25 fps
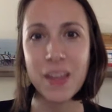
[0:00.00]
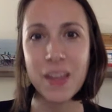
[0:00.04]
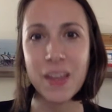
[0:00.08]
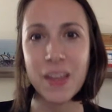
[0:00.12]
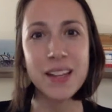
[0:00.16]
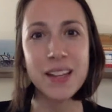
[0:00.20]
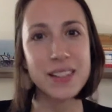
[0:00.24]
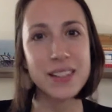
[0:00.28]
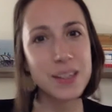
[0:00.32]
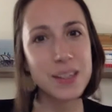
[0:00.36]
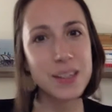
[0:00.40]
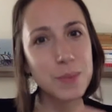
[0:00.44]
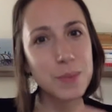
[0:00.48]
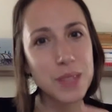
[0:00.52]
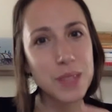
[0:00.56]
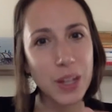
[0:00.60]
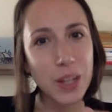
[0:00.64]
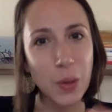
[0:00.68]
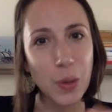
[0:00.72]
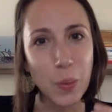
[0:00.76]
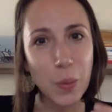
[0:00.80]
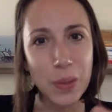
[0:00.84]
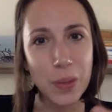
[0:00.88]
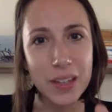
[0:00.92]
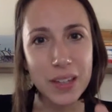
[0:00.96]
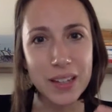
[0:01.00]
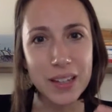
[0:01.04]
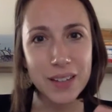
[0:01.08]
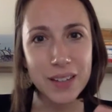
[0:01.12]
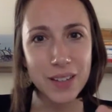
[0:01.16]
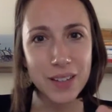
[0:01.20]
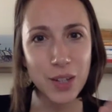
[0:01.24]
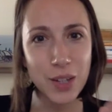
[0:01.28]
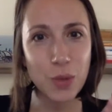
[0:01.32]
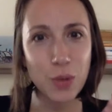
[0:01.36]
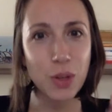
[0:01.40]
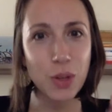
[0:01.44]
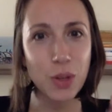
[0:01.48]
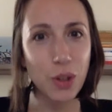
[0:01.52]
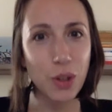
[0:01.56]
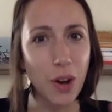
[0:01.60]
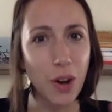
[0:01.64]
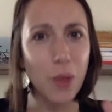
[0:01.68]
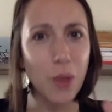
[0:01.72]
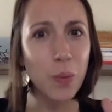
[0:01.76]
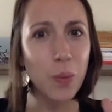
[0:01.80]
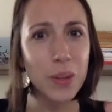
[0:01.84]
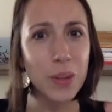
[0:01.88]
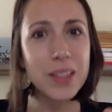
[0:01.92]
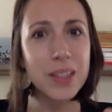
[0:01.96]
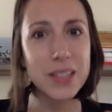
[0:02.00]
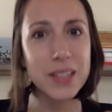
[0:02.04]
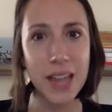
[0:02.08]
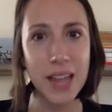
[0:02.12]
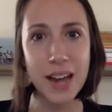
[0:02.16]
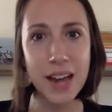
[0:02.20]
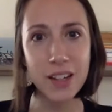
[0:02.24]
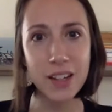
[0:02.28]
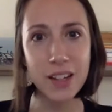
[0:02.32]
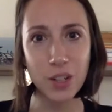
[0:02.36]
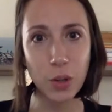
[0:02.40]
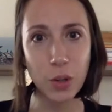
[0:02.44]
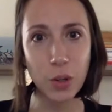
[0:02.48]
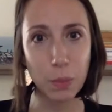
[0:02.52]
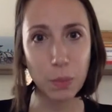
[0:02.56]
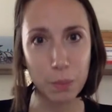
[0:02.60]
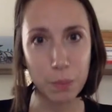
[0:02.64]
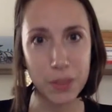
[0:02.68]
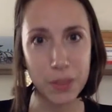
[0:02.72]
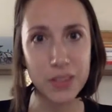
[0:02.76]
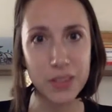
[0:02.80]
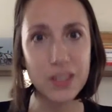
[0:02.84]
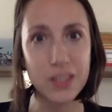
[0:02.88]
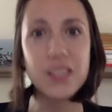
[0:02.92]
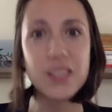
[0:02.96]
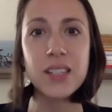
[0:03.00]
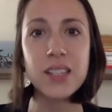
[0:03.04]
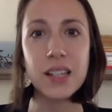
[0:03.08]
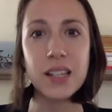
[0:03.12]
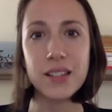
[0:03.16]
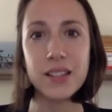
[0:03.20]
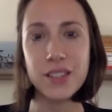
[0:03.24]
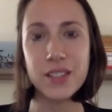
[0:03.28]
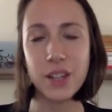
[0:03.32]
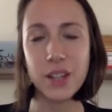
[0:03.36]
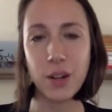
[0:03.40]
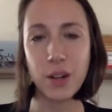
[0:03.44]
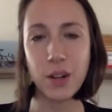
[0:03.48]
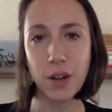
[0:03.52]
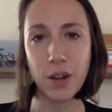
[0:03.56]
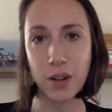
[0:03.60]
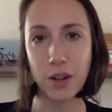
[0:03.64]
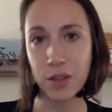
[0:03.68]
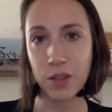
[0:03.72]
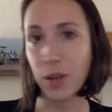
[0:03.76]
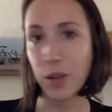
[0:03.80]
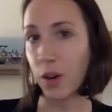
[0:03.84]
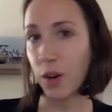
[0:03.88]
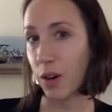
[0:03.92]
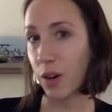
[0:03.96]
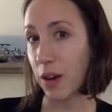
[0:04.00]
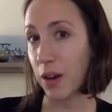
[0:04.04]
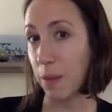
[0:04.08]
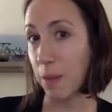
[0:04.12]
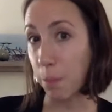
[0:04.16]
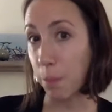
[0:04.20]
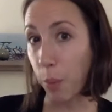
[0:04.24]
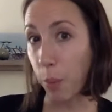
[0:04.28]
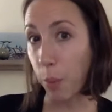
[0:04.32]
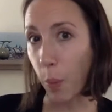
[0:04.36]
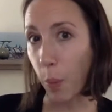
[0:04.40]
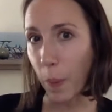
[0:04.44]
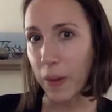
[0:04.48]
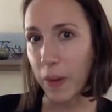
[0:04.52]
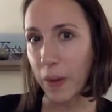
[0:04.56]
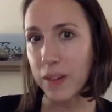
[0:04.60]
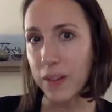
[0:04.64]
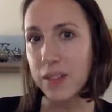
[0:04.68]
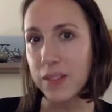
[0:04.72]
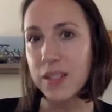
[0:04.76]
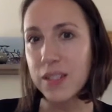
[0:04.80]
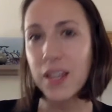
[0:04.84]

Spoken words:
It seems like a really, there are really tactical business things that are important,